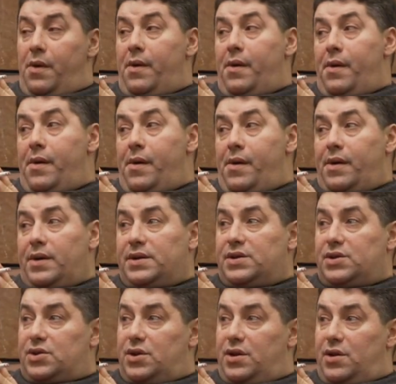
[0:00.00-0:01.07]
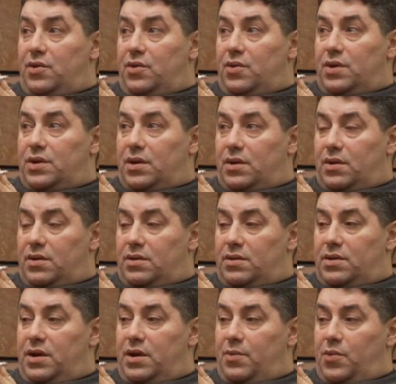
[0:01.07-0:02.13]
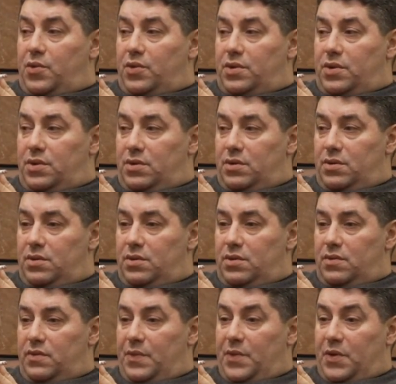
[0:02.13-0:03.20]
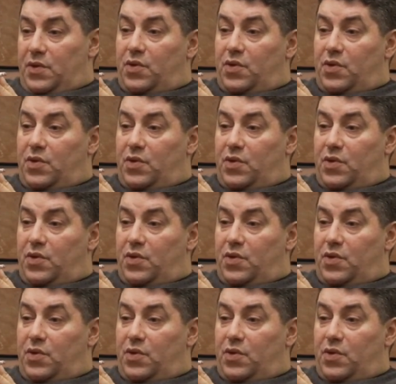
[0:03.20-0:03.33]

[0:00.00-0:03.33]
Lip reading: how to use pendulum motions being shooted.